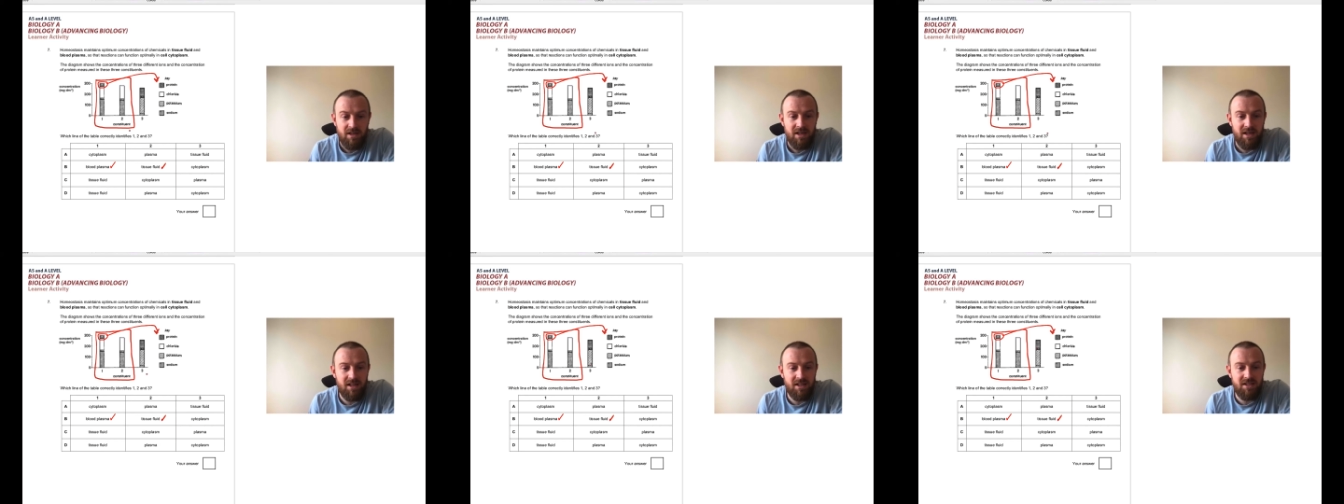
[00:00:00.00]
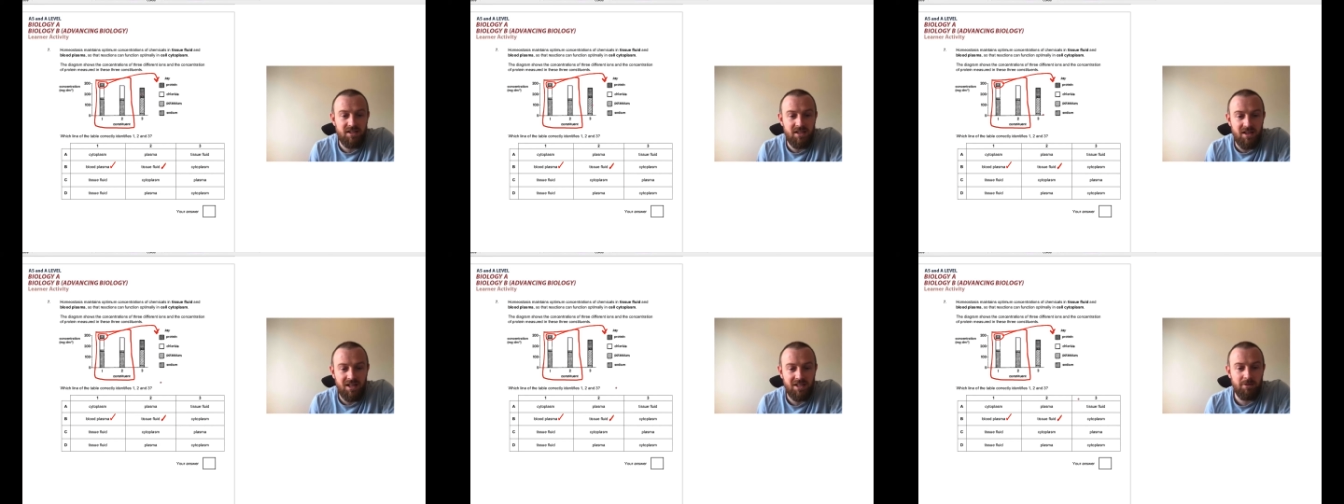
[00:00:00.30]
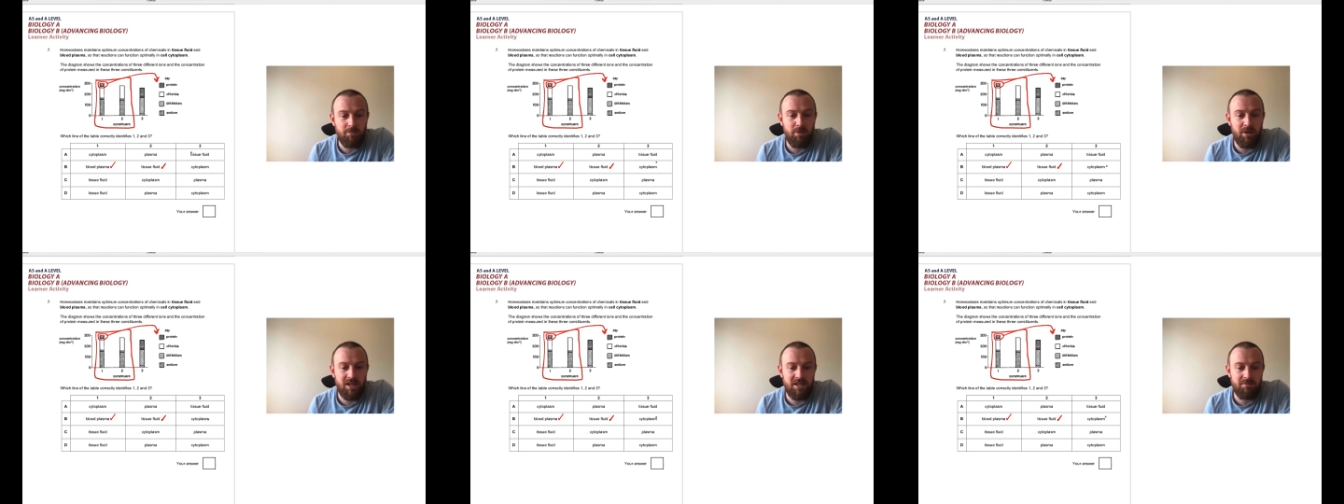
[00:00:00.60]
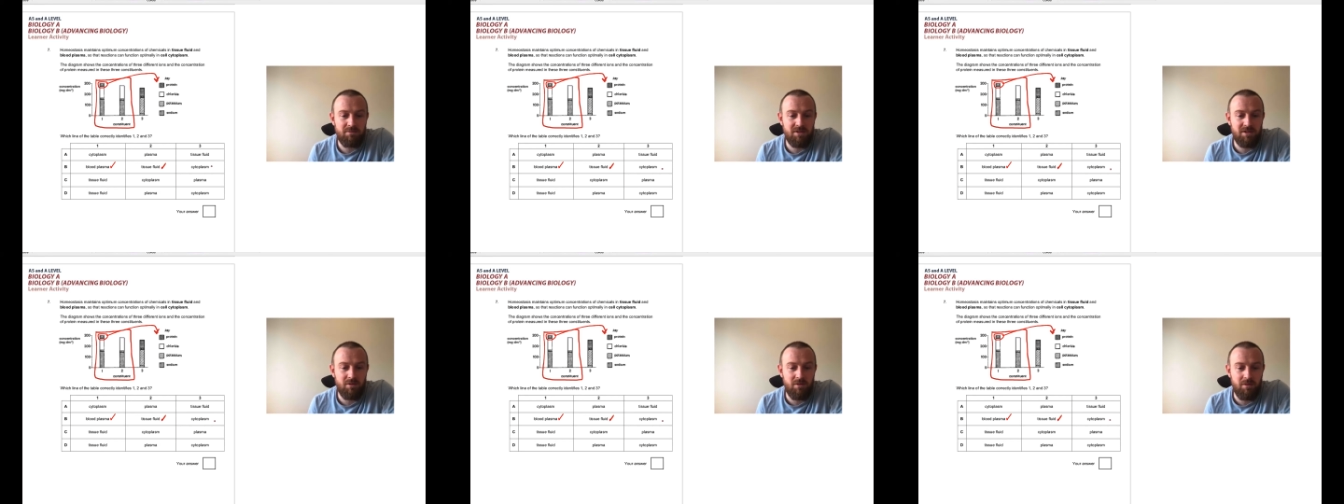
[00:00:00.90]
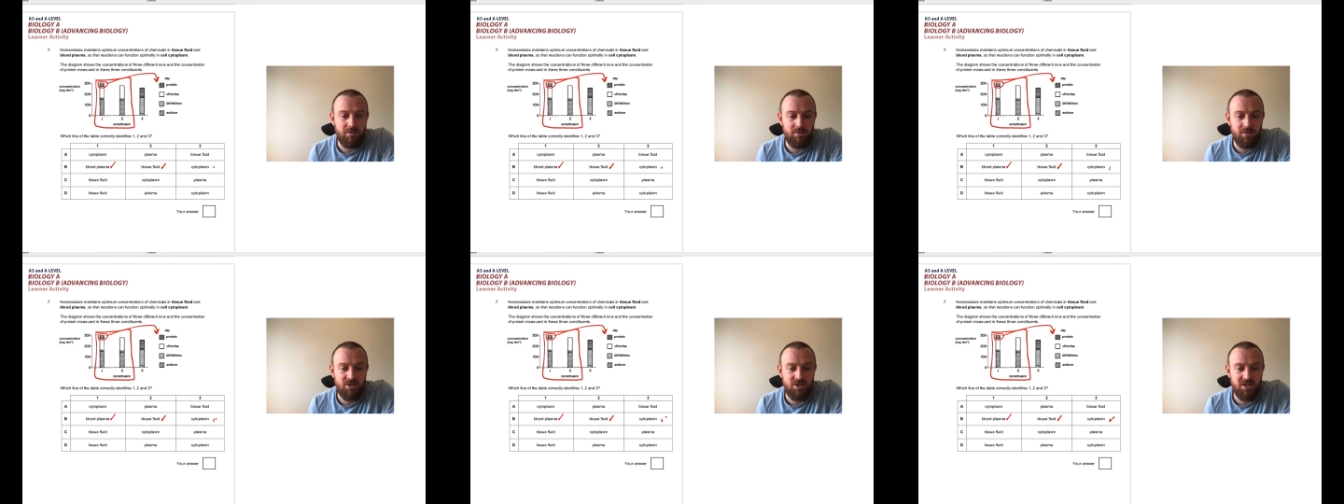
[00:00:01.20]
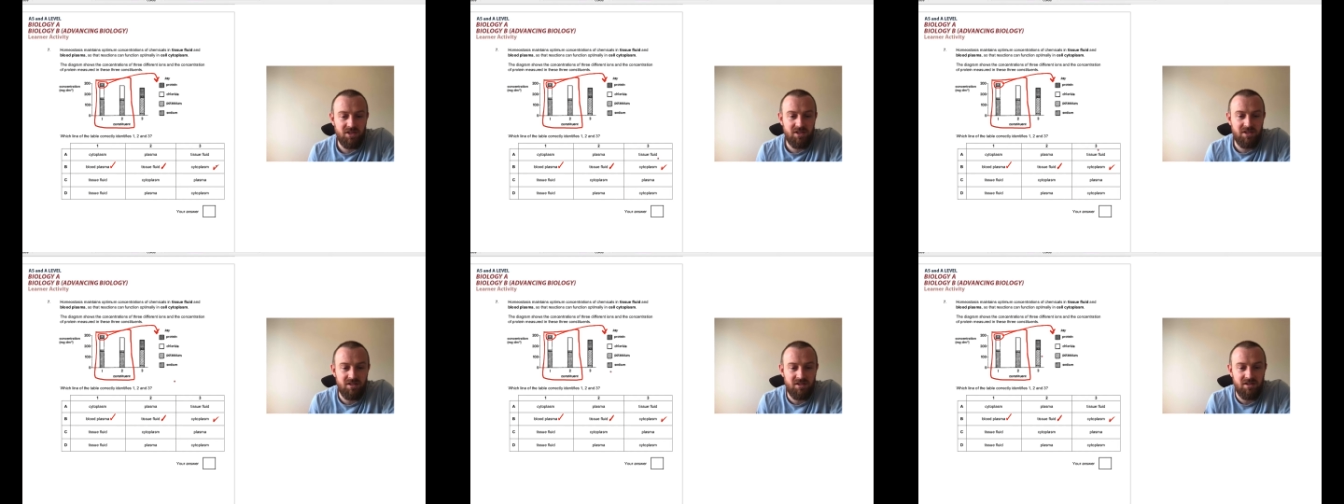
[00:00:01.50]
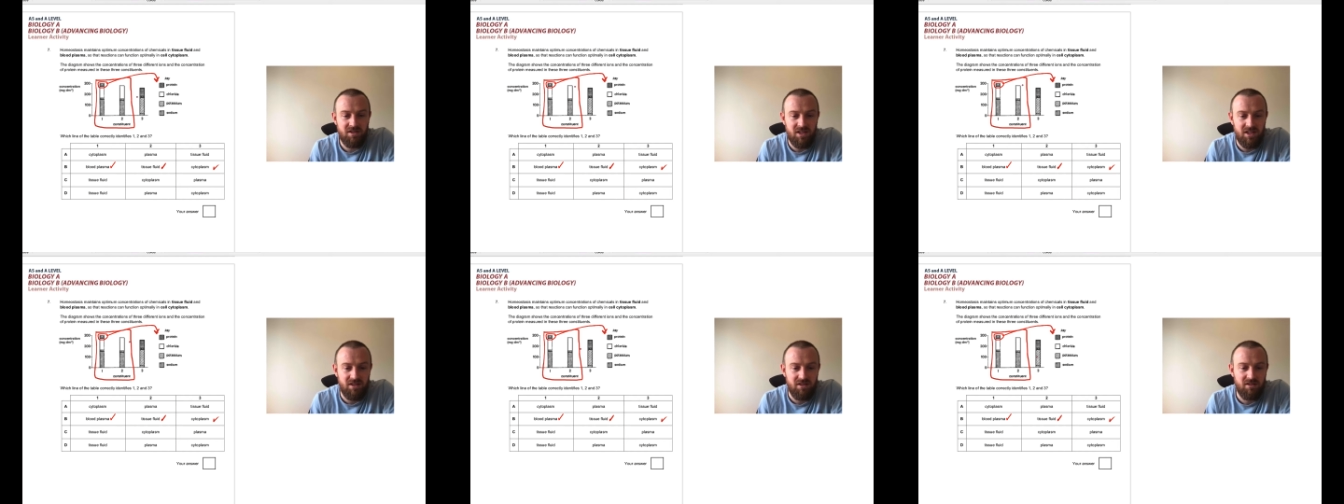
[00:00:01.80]
And cytoplasm is the one which is
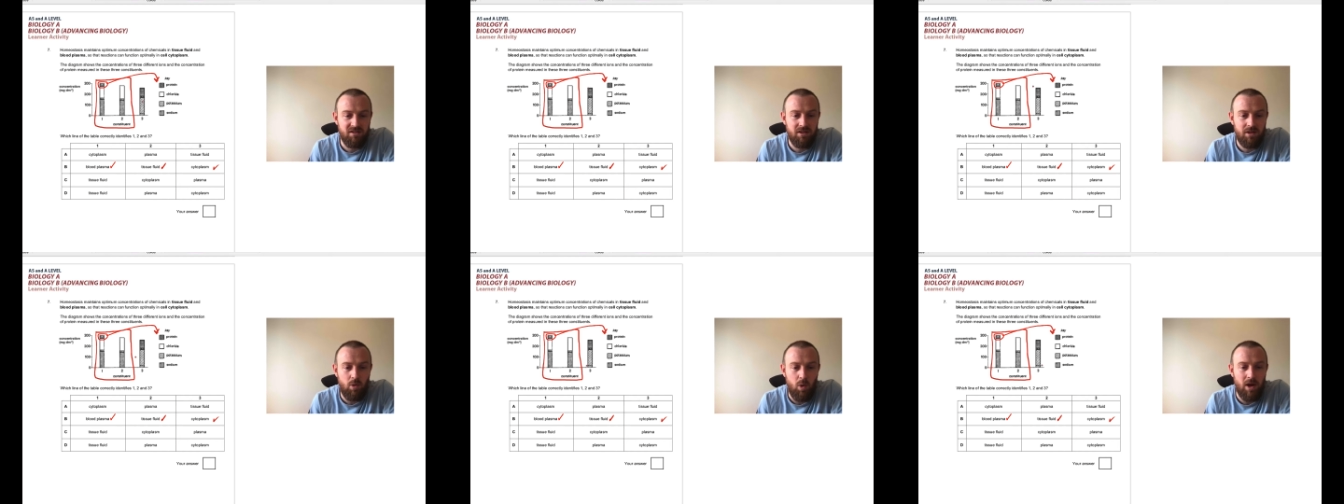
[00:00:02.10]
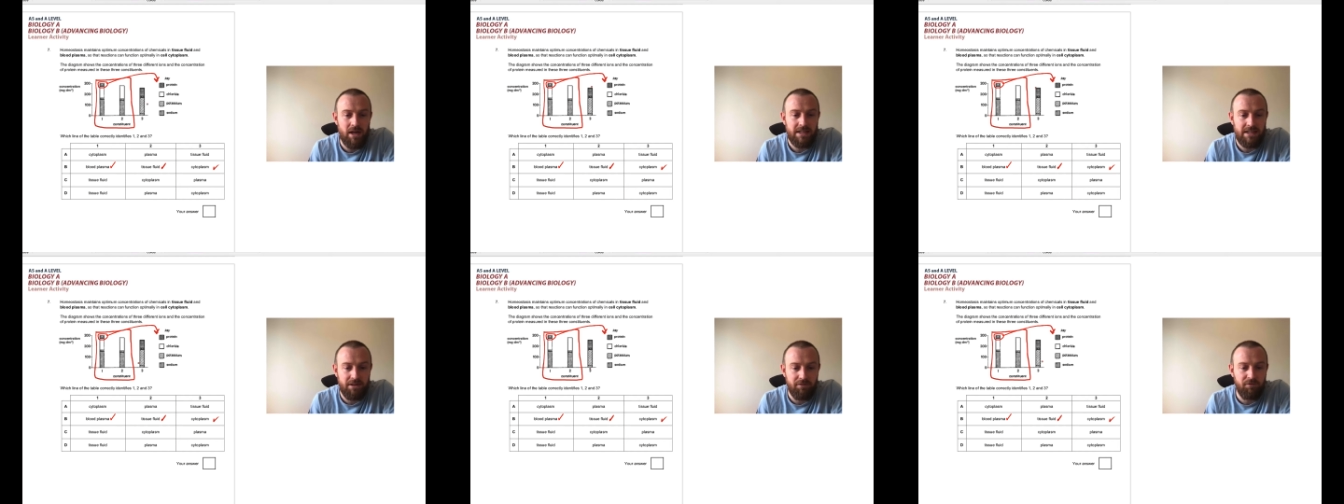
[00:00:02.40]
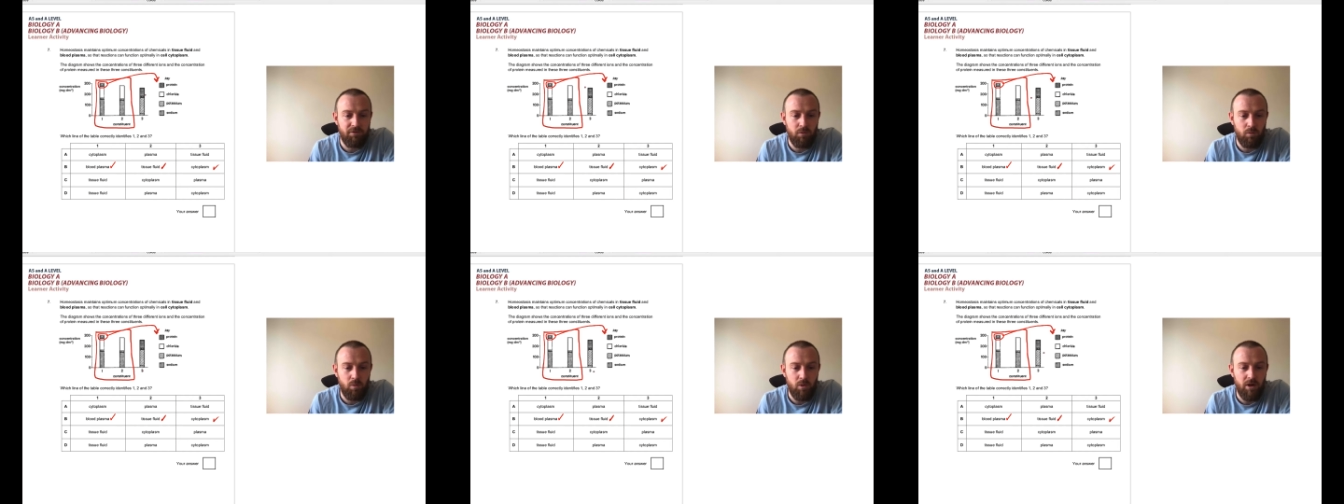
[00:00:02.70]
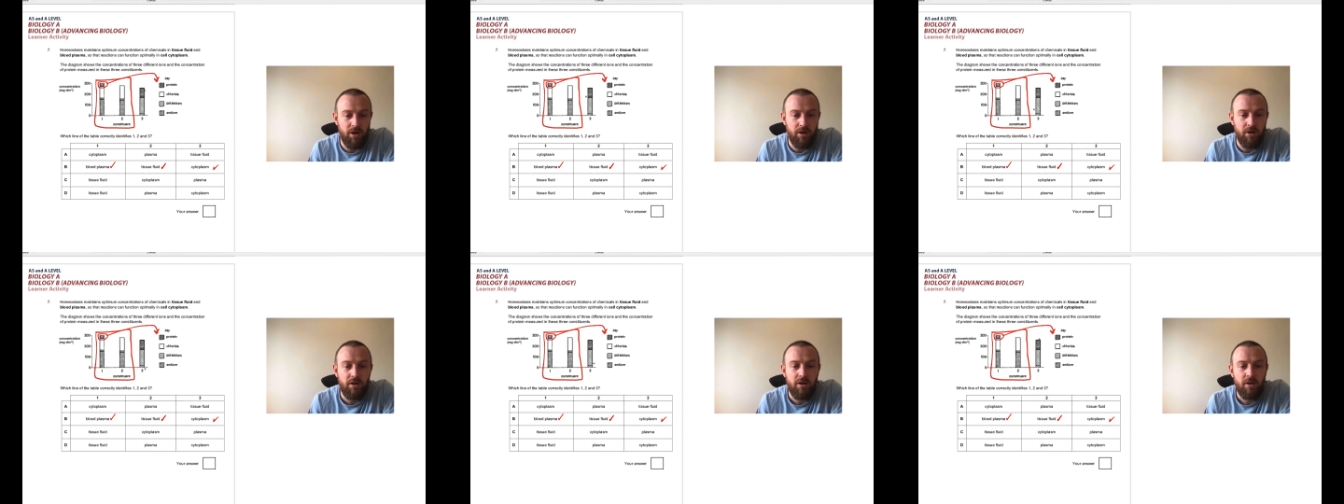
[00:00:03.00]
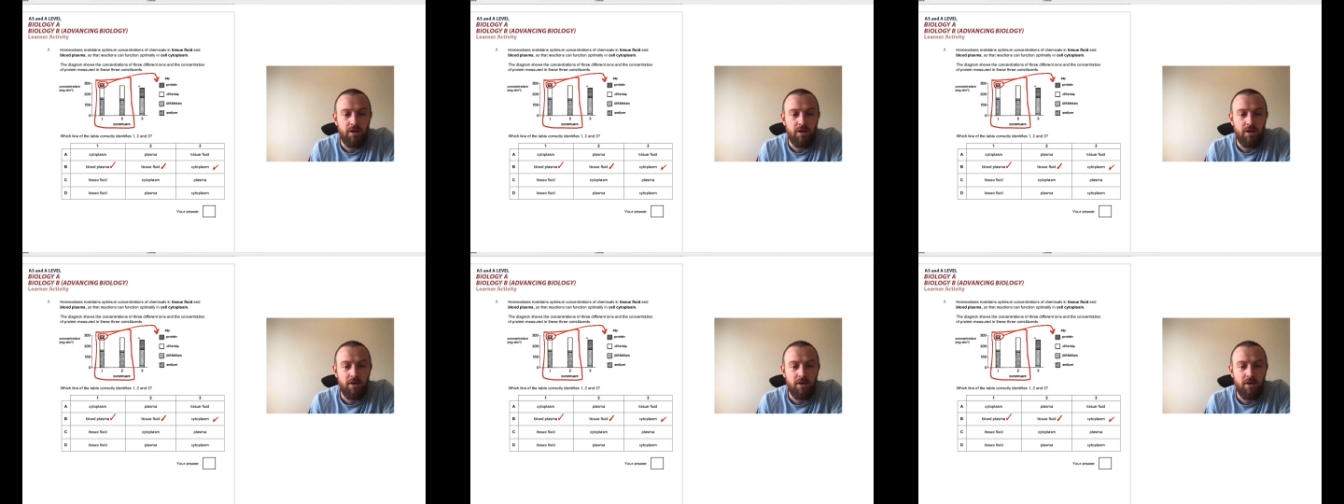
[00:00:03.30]
the quite different one,